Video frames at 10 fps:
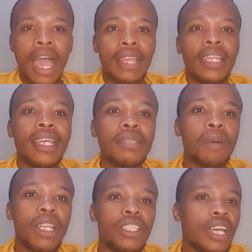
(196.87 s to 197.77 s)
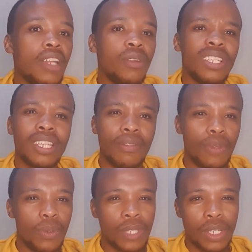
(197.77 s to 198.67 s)
At the next part, there are no
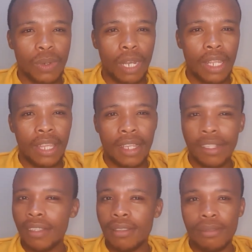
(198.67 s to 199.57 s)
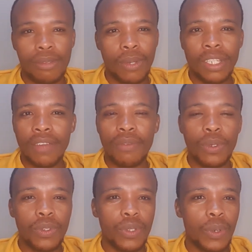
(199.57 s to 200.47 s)
interviews. Actually, there's no
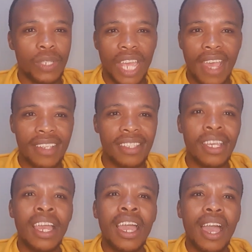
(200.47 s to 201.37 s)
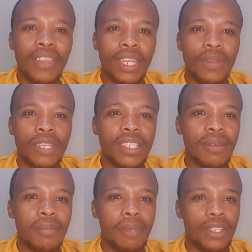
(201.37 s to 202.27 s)
interviews, no tests, and then you just
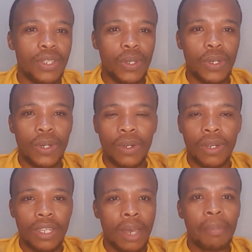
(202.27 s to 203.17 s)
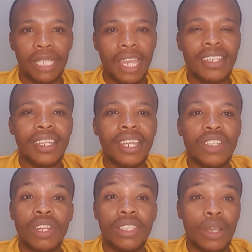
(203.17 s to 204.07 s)
submit your application.
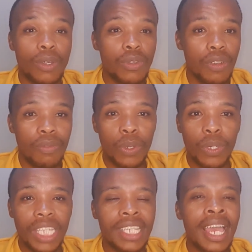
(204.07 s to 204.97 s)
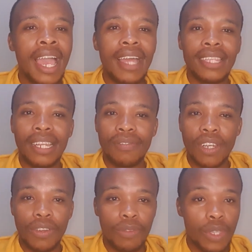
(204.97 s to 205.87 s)
Actually, they're going to review it, and then after
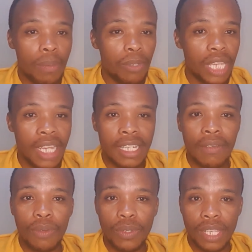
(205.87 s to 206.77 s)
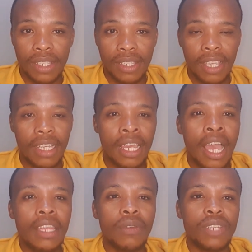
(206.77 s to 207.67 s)
reviewing your application, if you succeed,
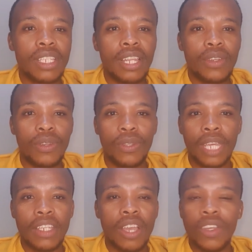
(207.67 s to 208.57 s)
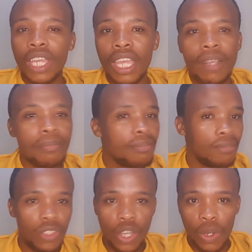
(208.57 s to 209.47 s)
they'll just let you know that you're okay,
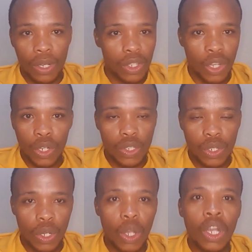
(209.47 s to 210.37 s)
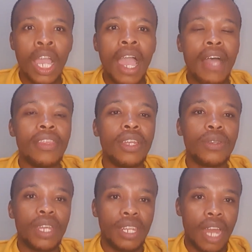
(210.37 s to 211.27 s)
you're good to go, and then you
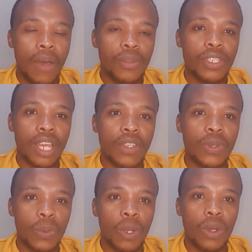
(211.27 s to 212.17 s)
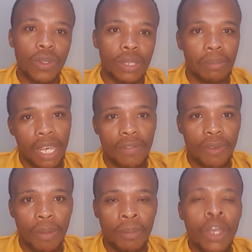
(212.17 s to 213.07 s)
can now start to work on the
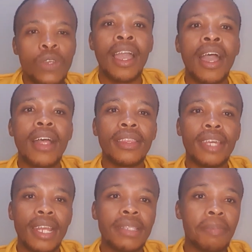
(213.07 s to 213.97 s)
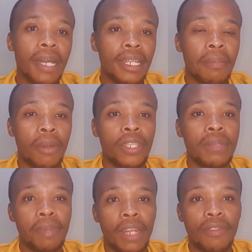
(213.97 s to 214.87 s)
platform. The next part about this
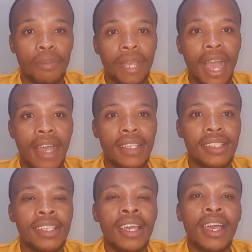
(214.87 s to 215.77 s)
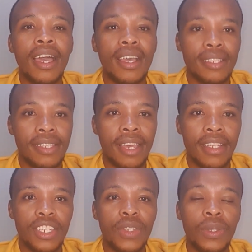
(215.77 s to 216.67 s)
platform, guys, is
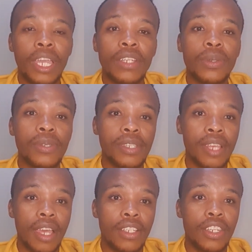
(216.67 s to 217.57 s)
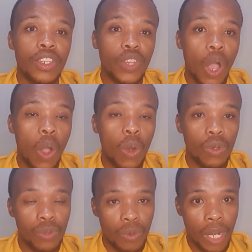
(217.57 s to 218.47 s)
that you get to set your
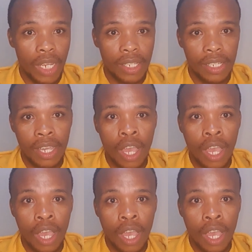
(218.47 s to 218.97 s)
own rate.